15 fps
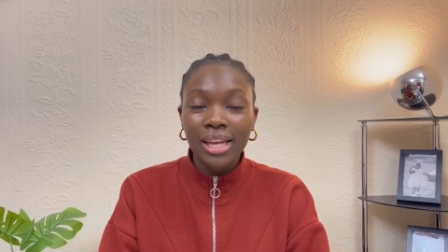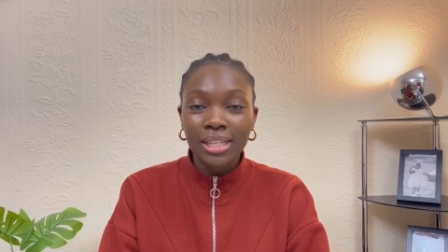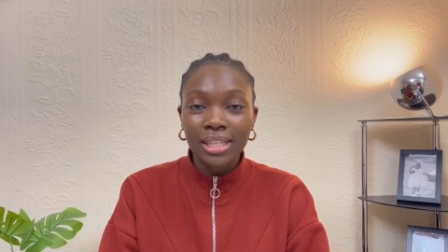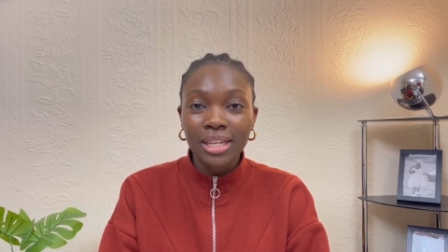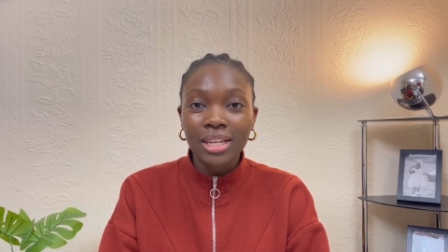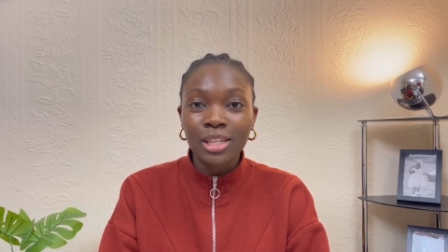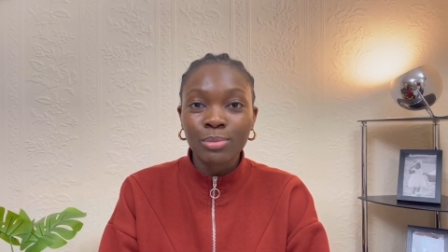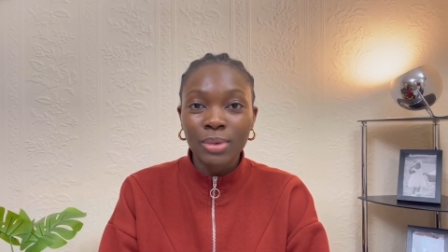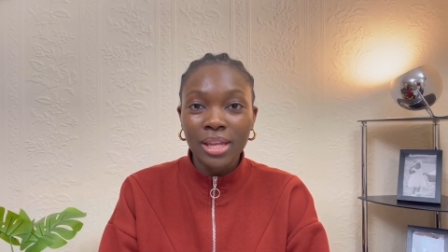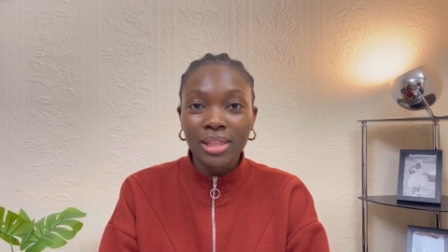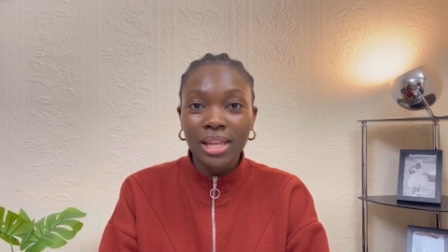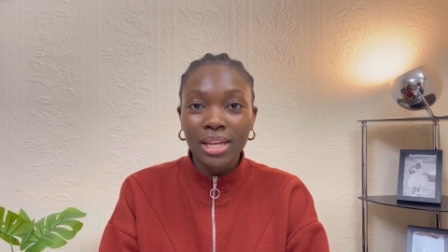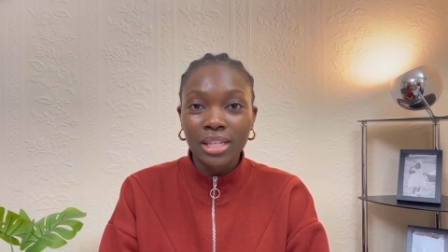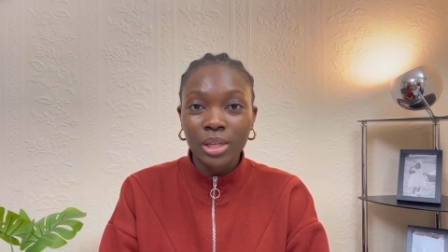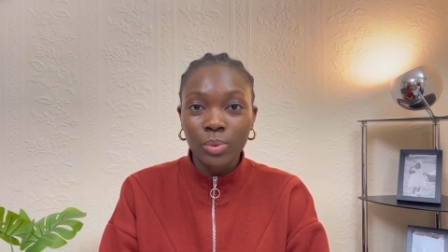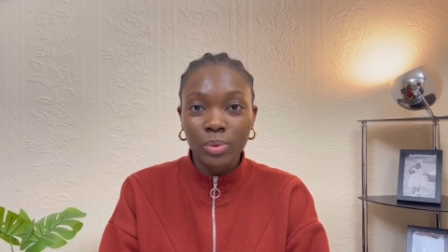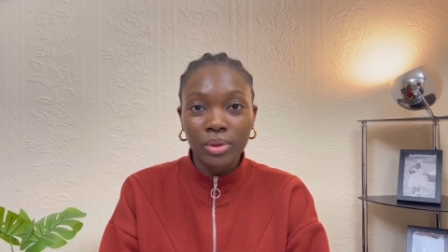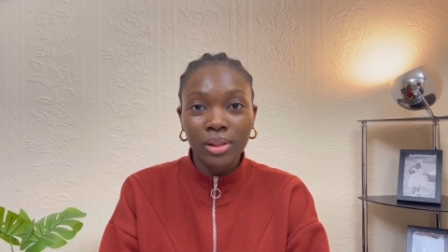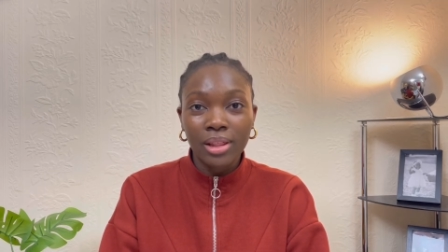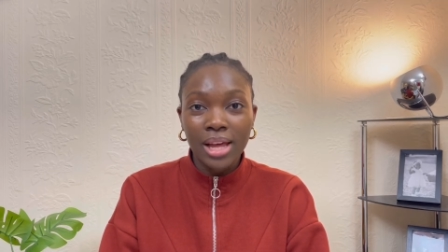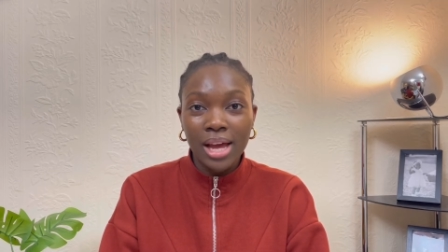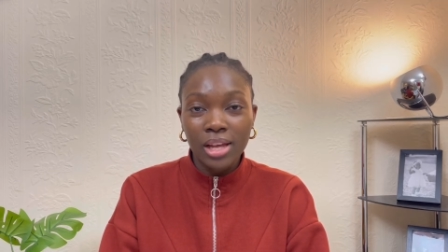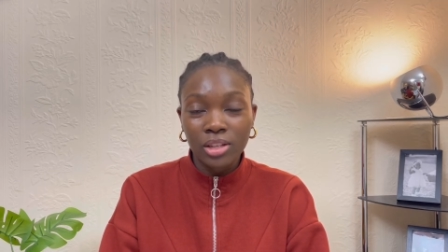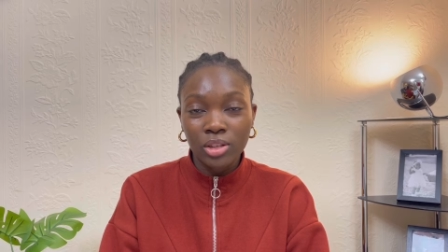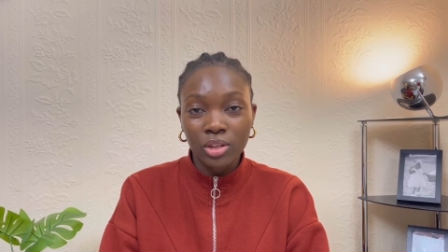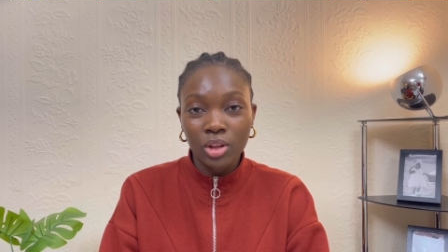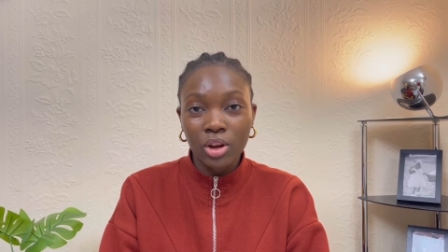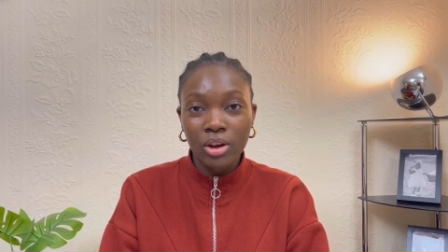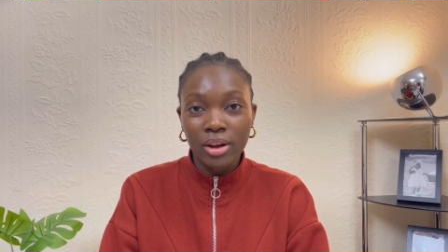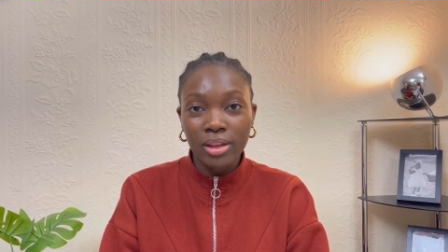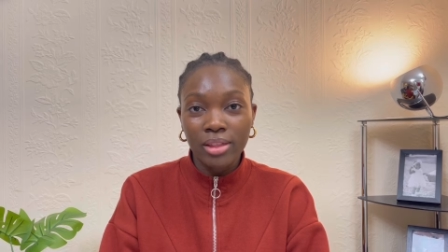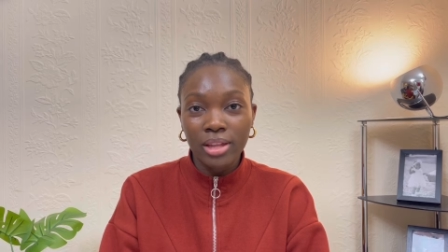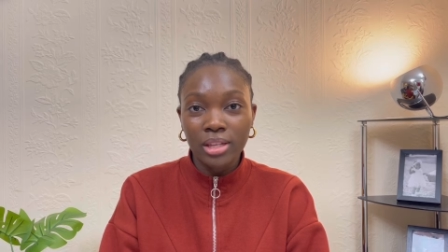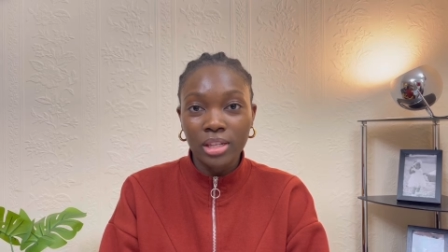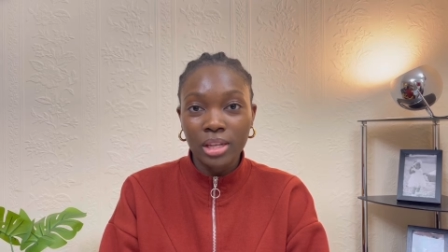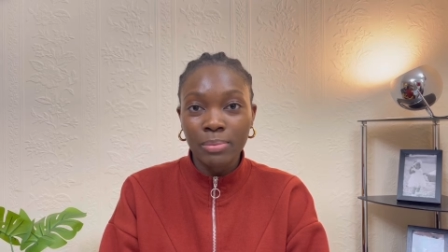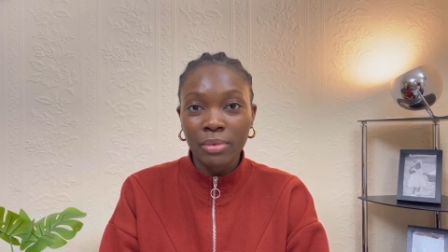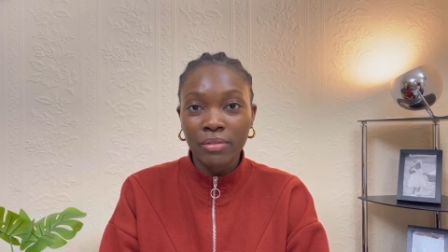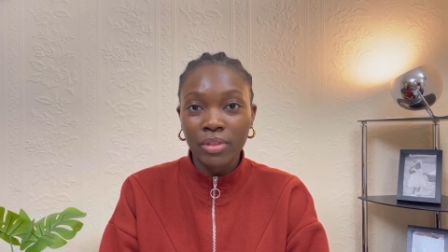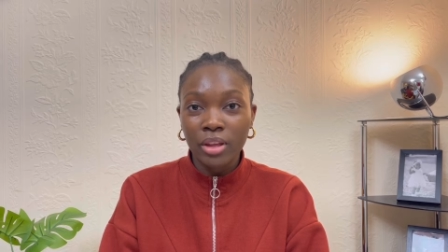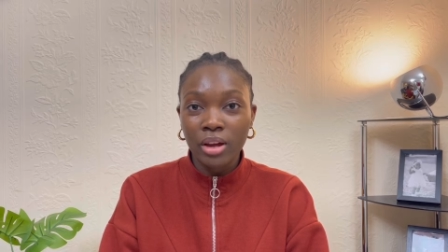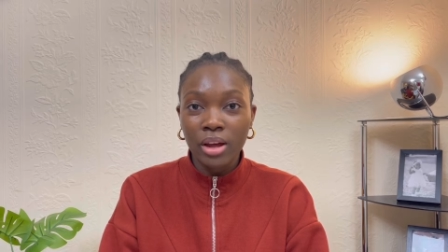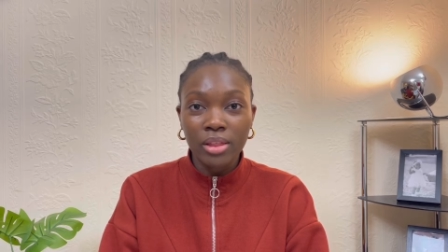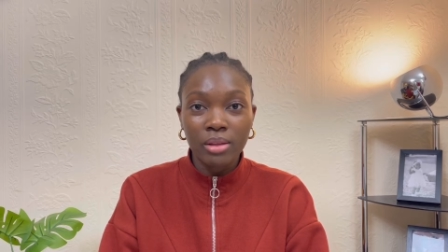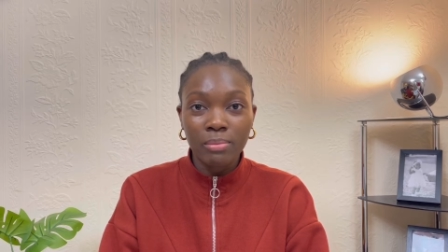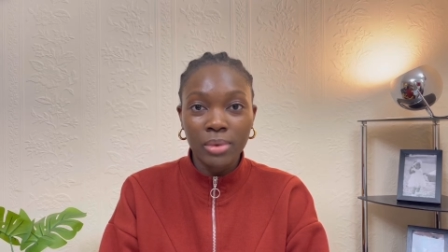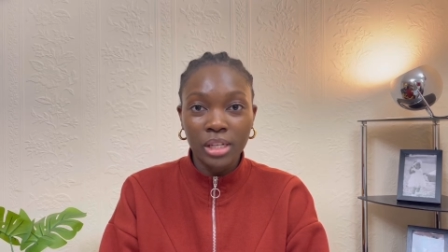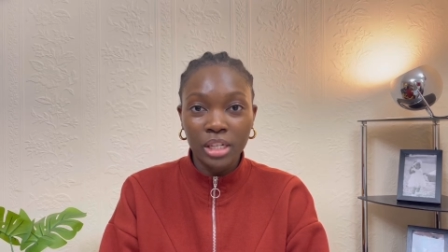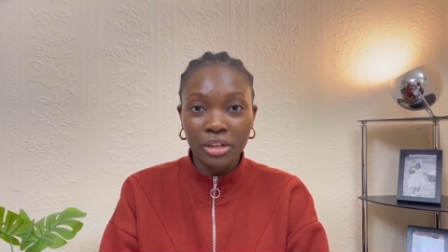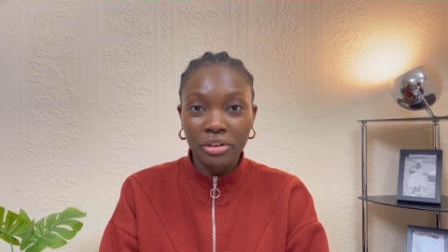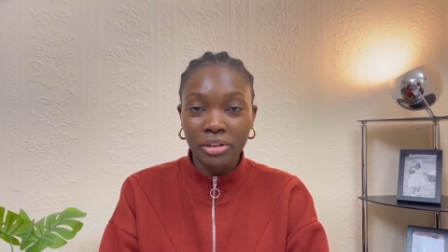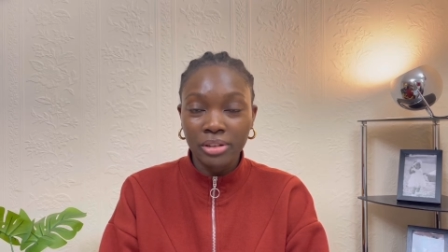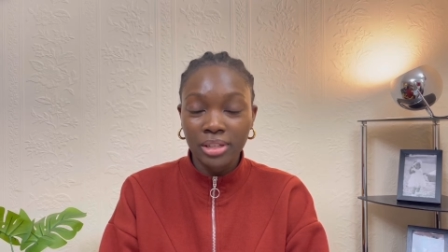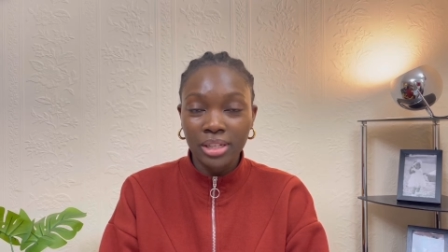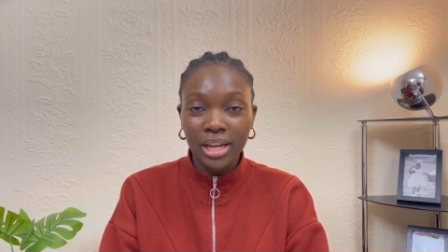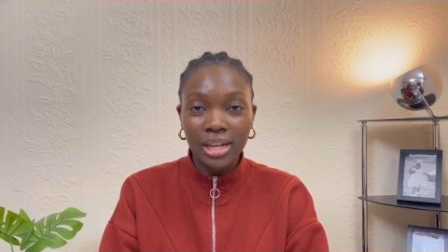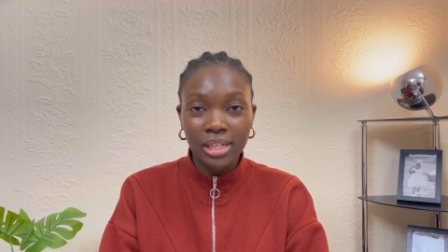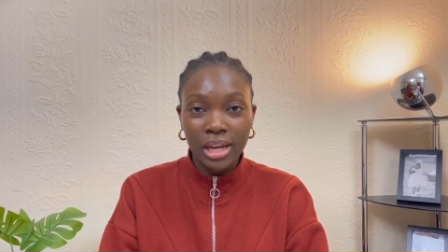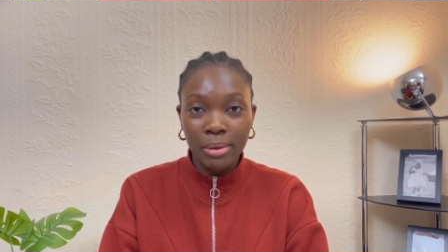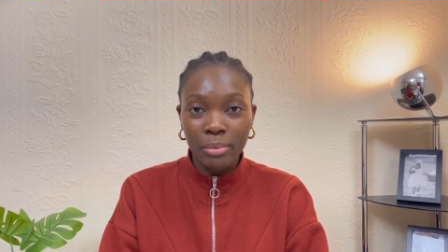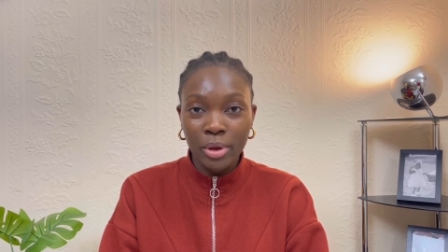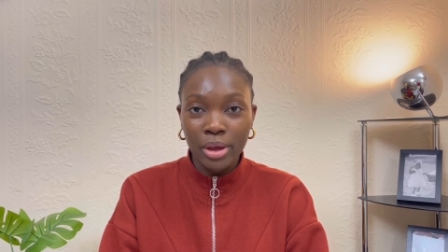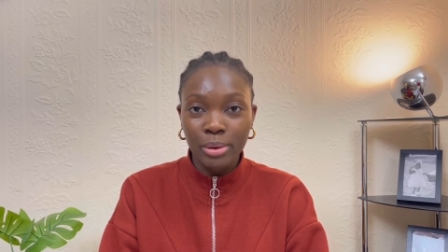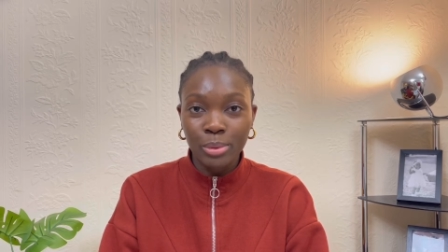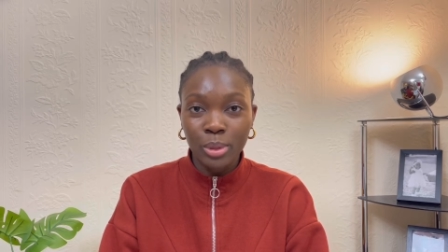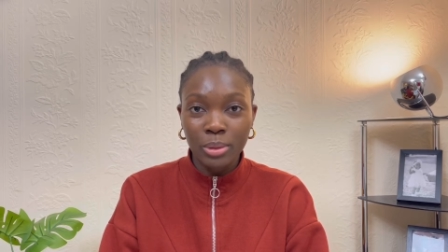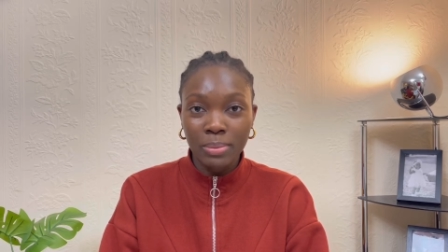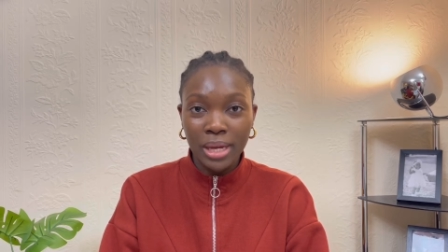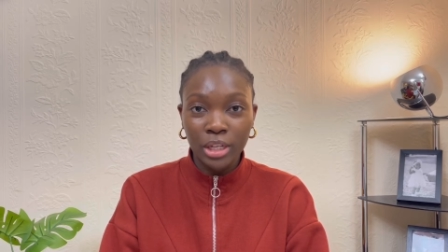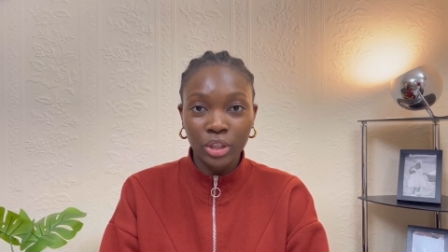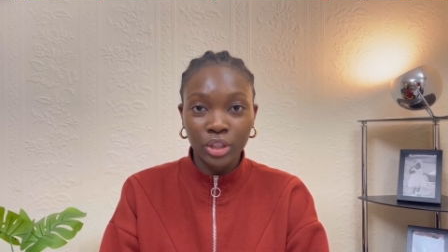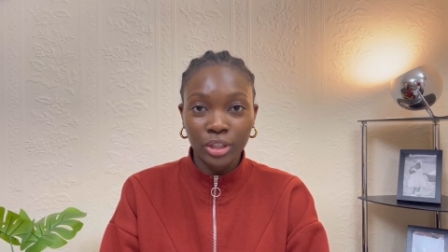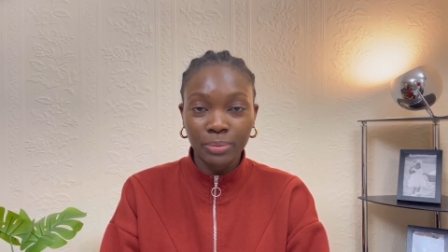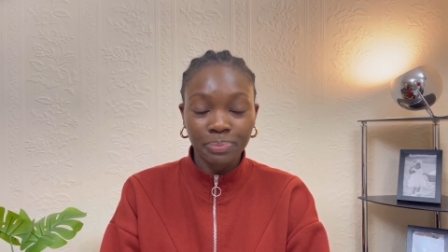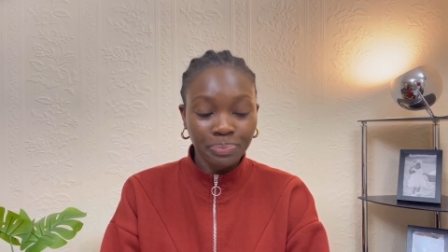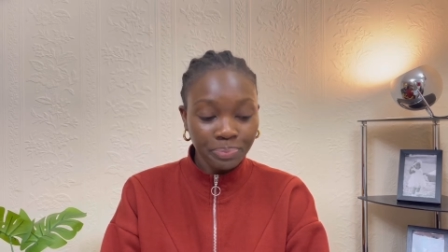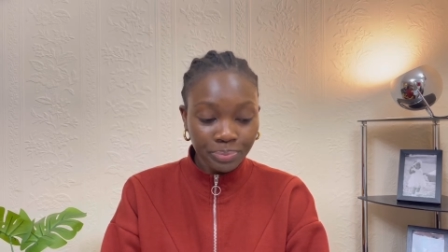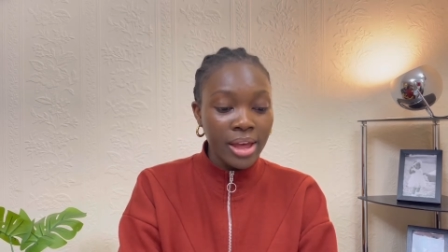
it does mean that it will last longer than some of the other materials that I'm going to mention.